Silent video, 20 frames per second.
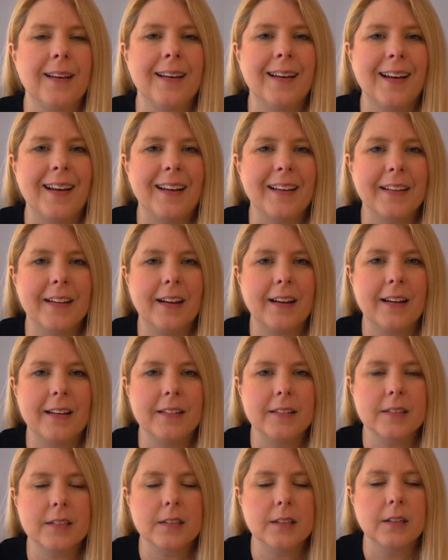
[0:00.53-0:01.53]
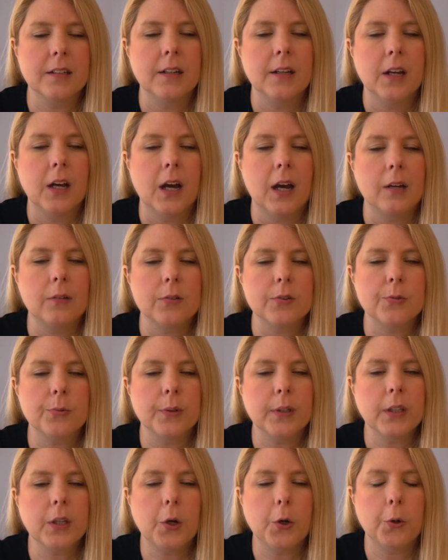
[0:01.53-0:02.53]
Hi guys, I was
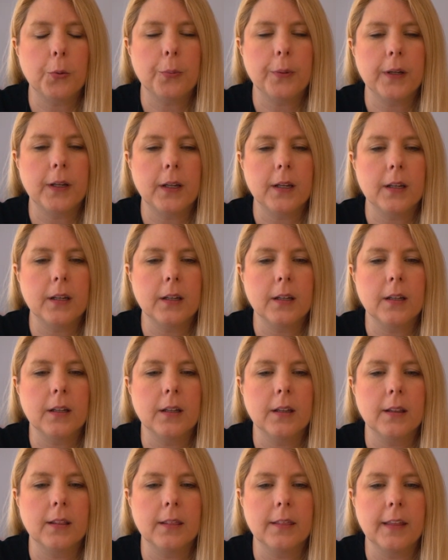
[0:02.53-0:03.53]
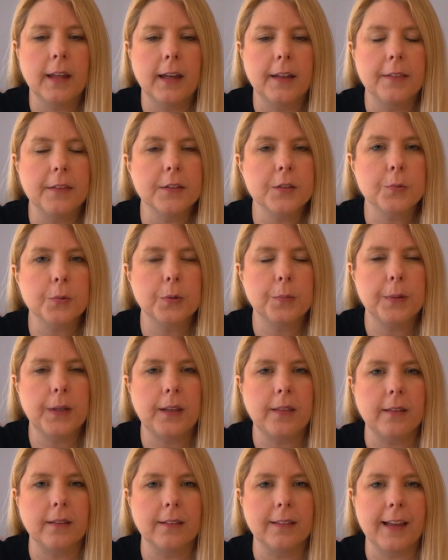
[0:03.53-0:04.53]
really hoping that this would
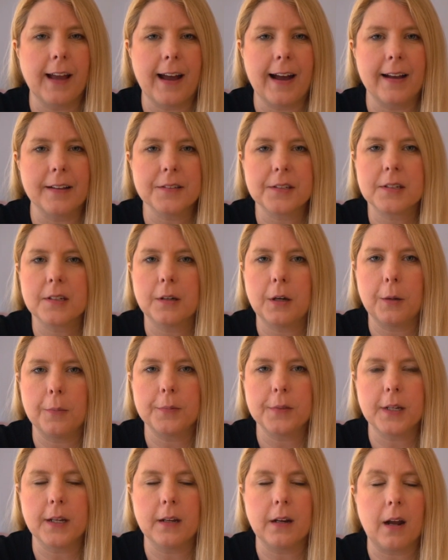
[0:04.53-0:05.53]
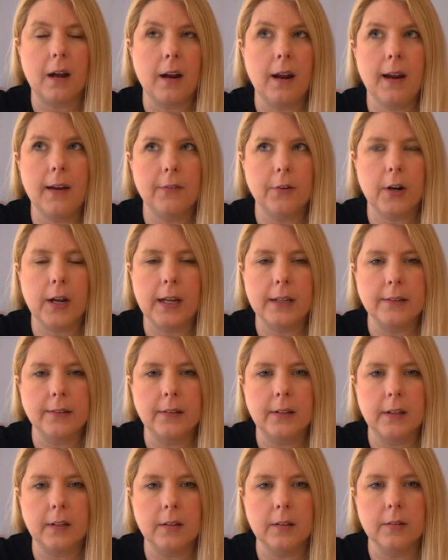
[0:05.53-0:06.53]
be the last update I ever had
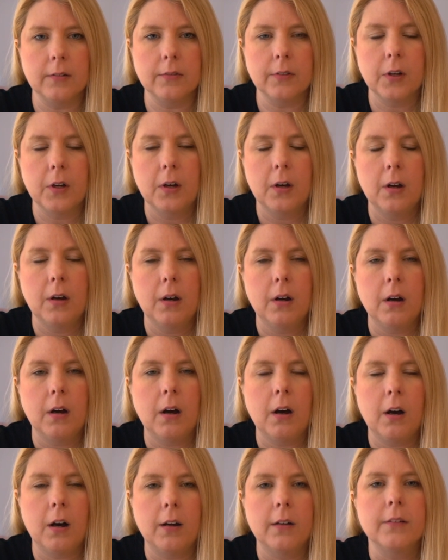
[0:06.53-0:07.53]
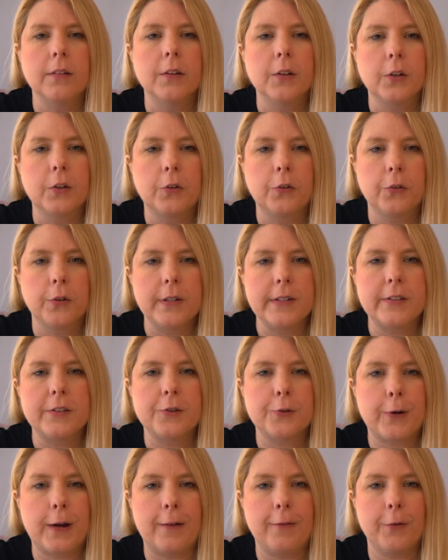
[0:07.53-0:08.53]
to give on
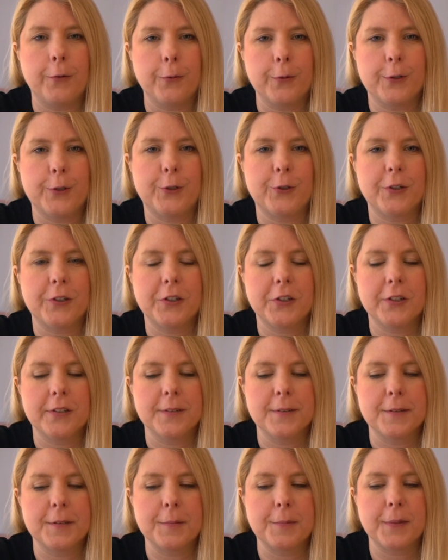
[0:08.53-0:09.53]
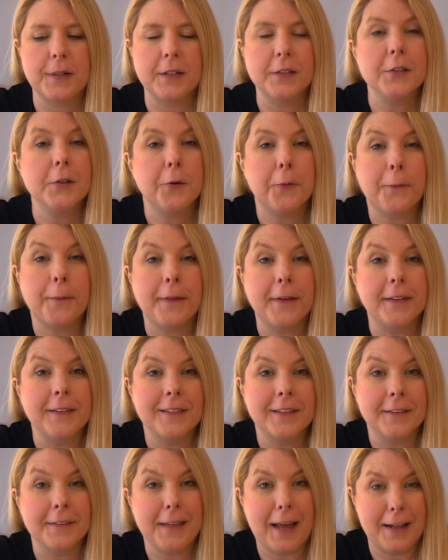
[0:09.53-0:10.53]
Greece travel restrictions, but I don't
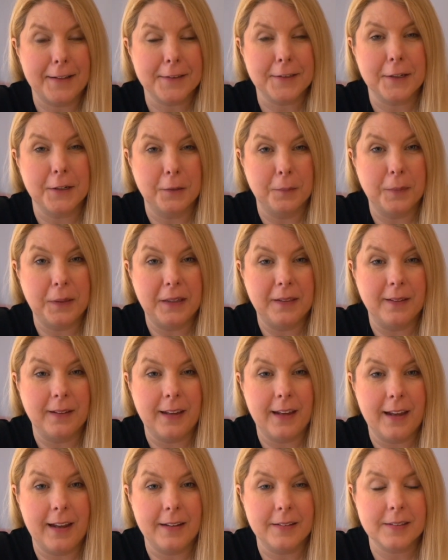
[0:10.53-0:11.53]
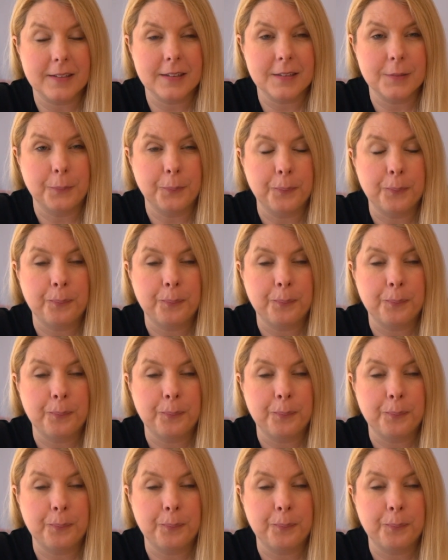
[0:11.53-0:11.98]
think that that's going to be the case.